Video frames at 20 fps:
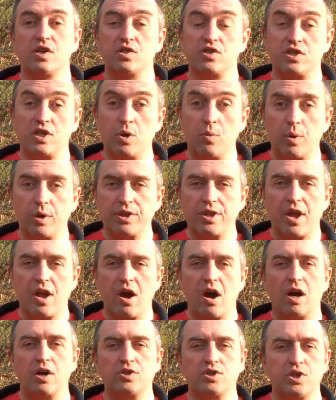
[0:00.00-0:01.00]
see what they
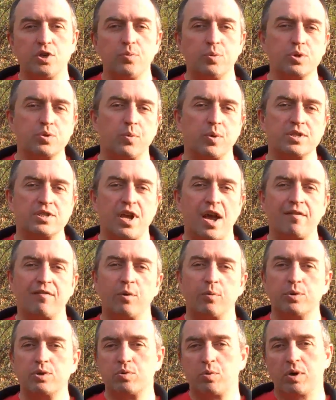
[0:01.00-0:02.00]
are, see which ones have
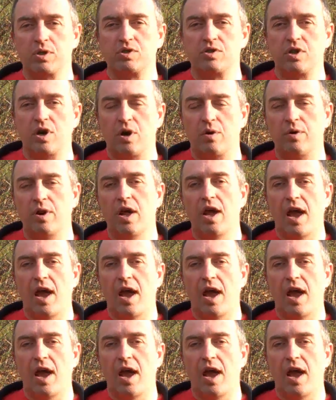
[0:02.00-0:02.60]
it, which ones don't,